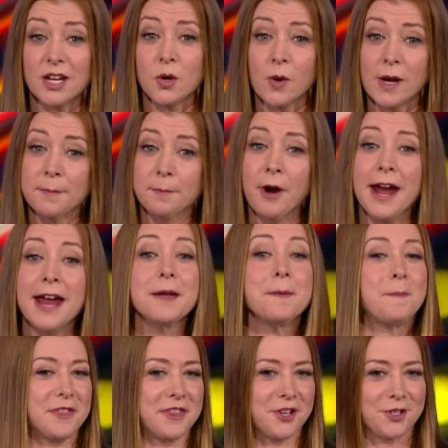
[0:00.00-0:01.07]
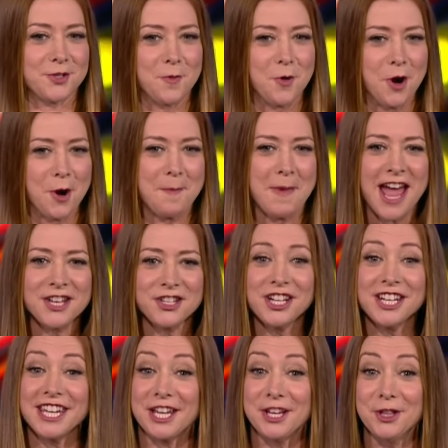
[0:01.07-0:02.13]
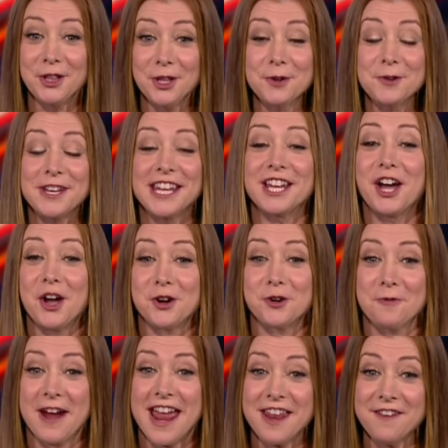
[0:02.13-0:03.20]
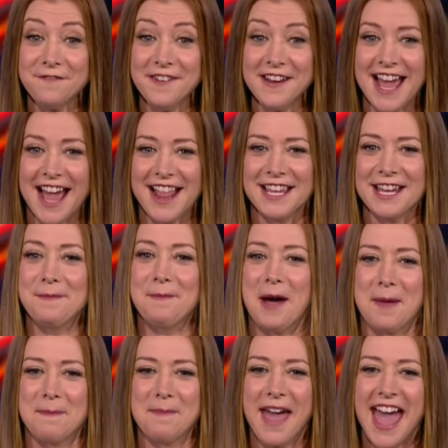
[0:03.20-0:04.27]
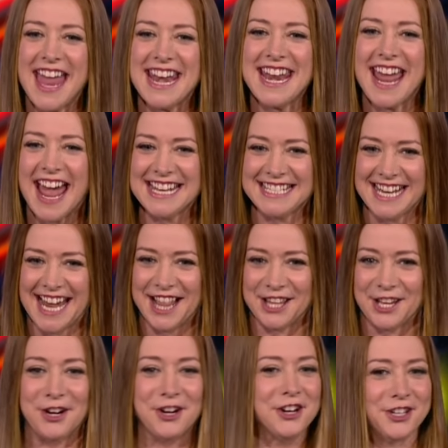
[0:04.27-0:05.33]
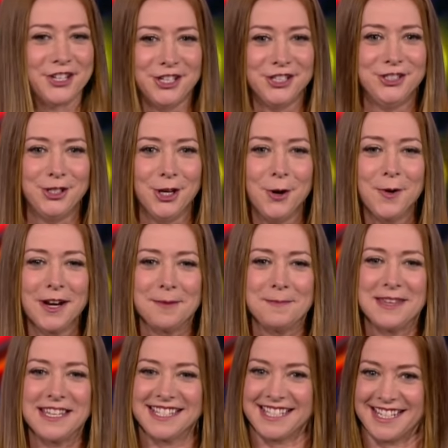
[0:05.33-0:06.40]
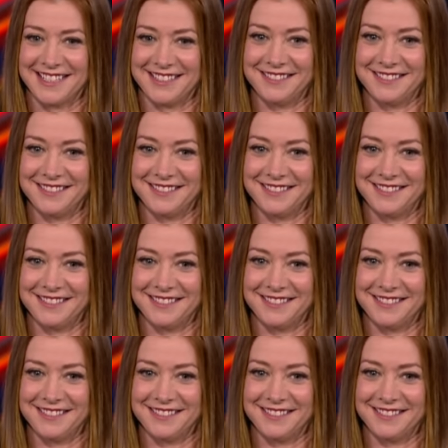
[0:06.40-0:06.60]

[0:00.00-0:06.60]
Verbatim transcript: a quick break, but there's more magic, including a grand finale by Penn and Teller. You don't want to miss it.